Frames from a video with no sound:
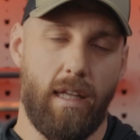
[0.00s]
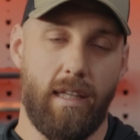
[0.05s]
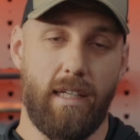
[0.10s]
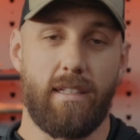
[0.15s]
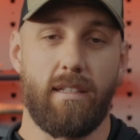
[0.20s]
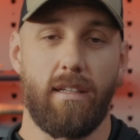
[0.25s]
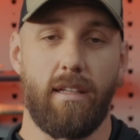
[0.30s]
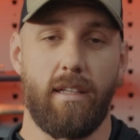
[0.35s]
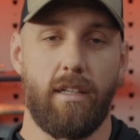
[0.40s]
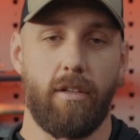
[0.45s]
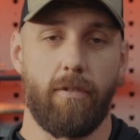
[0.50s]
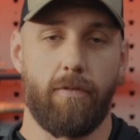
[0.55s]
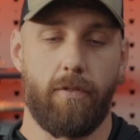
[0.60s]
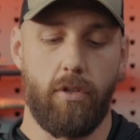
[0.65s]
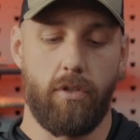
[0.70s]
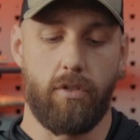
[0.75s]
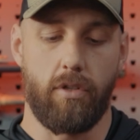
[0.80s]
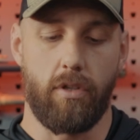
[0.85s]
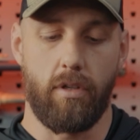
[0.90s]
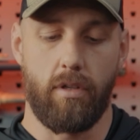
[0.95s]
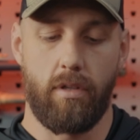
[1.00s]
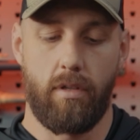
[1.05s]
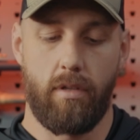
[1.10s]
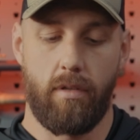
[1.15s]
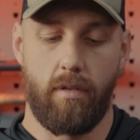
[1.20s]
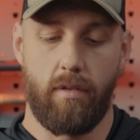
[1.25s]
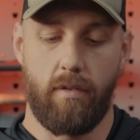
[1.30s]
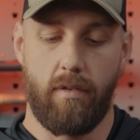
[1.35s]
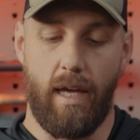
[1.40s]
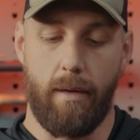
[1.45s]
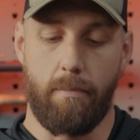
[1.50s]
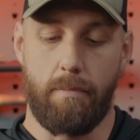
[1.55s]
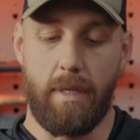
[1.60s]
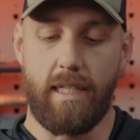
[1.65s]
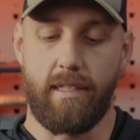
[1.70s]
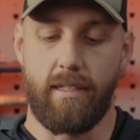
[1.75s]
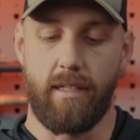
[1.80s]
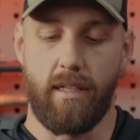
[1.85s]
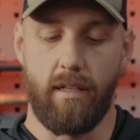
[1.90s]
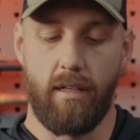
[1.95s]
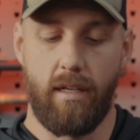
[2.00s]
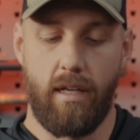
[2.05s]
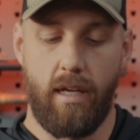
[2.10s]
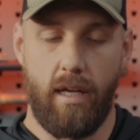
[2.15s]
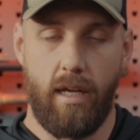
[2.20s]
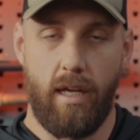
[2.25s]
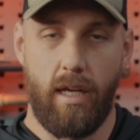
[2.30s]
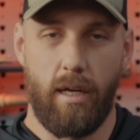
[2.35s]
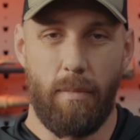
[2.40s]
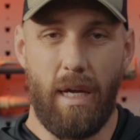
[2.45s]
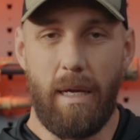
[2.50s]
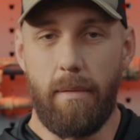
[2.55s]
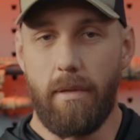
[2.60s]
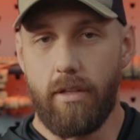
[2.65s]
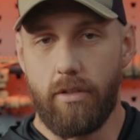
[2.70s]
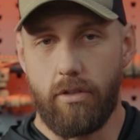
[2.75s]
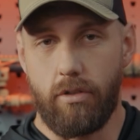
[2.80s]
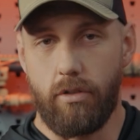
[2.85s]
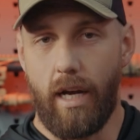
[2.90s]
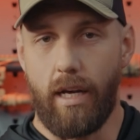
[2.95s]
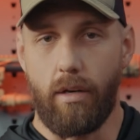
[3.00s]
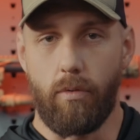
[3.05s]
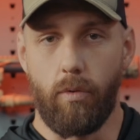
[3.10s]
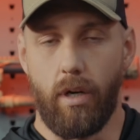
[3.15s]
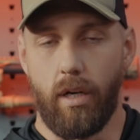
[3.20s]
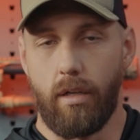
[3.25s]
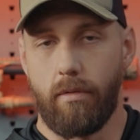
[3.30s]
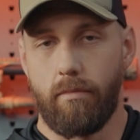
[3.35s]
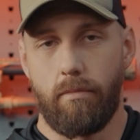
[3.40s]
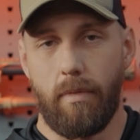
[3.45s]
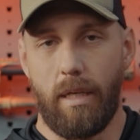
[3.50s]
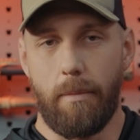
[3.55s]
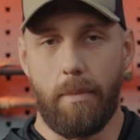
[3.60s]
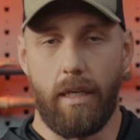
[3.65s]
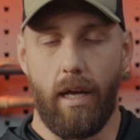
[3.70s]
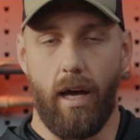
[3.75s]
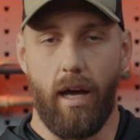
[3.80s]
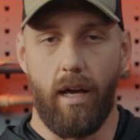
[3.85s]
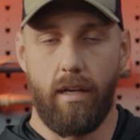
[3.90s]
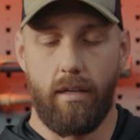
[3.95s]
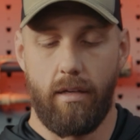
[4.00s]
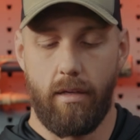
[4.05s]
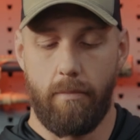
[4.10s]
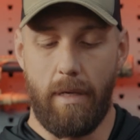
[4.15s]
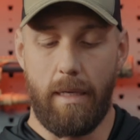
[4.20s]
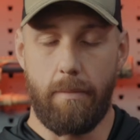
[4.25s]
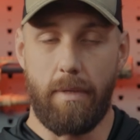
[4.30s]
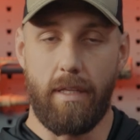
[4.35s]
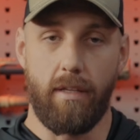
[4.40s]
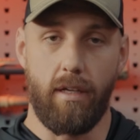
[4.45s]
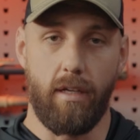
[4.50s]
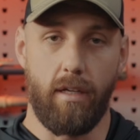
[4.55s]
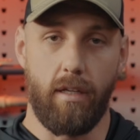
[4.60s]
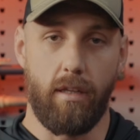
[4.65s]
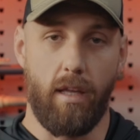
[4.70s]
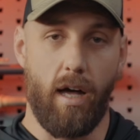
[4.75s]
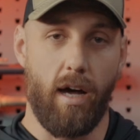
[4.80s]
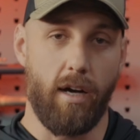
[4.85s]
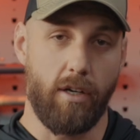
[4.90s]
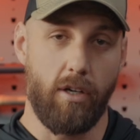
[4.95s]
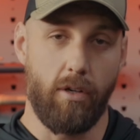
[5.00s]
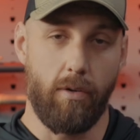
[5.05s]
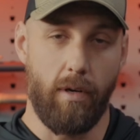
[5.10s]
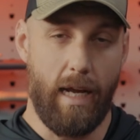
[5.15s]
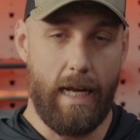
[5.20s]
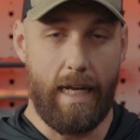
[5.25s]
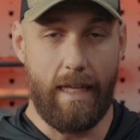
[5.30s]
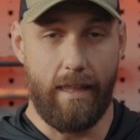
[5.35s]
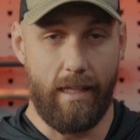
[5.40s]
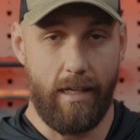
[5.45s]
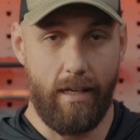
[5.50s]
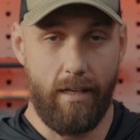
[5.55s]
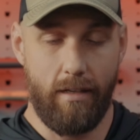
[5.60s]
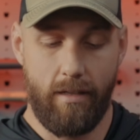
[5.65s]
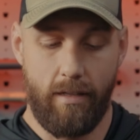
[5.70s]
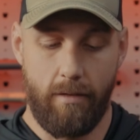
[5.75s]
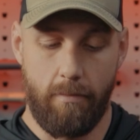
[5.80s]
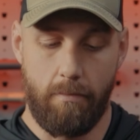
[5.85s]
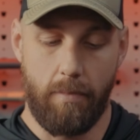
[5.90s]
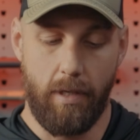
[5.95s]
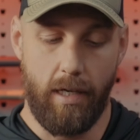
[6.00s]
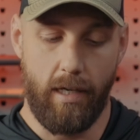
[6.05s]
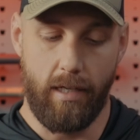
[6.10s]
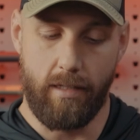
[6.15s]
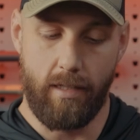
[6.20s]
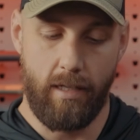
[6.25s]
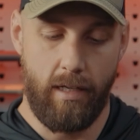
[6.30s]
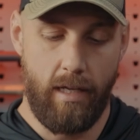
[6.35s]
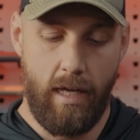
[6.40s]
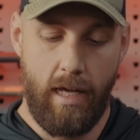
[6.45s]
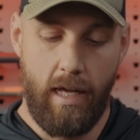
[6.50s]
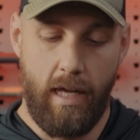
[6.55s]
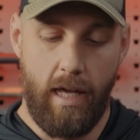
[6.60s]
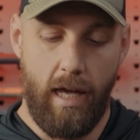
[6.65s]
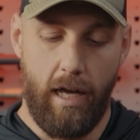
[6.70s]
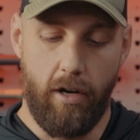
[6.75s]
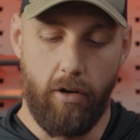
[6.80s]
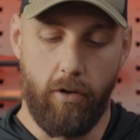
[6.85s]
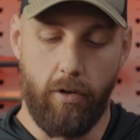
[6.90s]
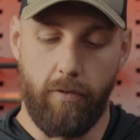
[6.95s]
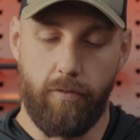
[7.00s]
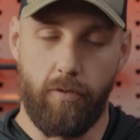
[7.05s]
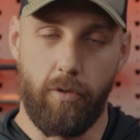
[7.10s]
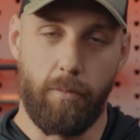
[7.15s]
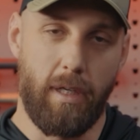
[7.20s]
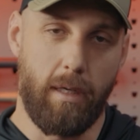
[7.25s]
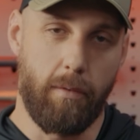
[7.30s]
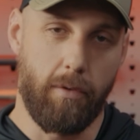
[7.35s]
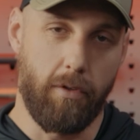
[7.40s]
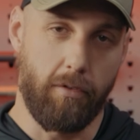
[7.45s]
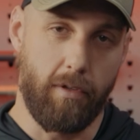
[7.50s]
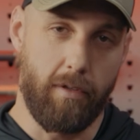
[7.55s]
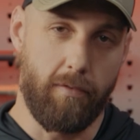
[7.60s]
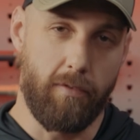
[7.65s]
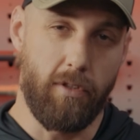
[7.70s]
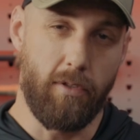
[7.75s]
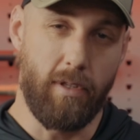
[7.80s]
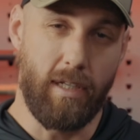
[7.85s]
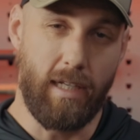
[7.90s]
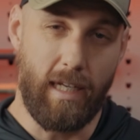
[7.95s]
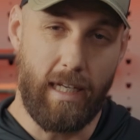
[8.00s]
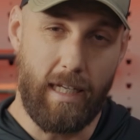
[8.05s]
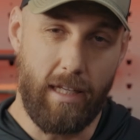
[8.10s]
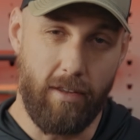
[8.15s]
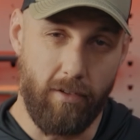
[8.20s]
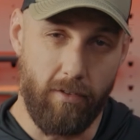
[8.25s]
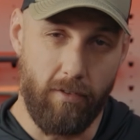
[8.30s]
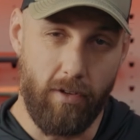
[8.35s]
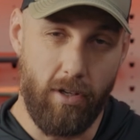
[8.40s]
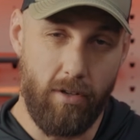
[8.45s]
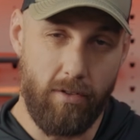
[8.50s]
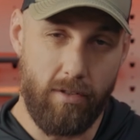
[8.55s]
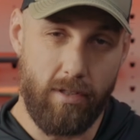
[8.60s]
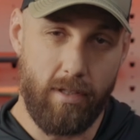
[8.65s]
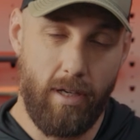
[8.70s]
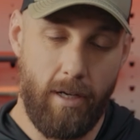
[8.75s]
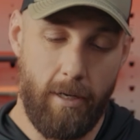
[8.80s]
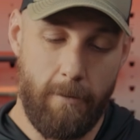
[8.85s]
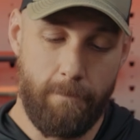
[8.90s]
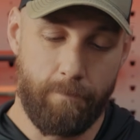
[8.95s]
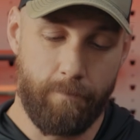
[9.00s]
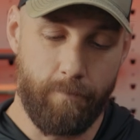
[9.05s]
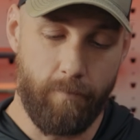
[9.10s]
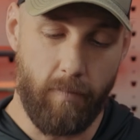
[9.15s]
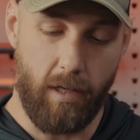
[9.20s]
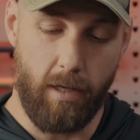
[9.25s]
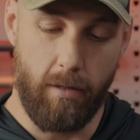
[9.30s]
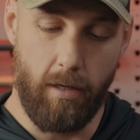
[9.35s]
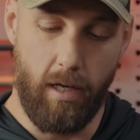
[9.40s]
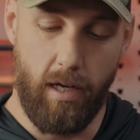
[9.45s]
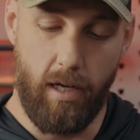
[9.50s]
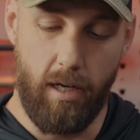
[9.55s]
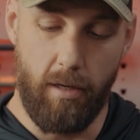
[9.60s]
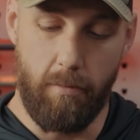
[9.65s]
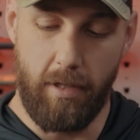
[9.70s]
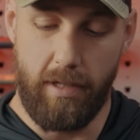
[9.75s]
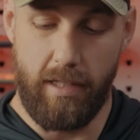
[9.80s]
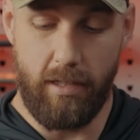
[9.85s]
at least in the near future, that beats it. Maybe the Strike 1, maybe not. Maybe the Lago Alien, but I don't know if we'll be able to review either of those. But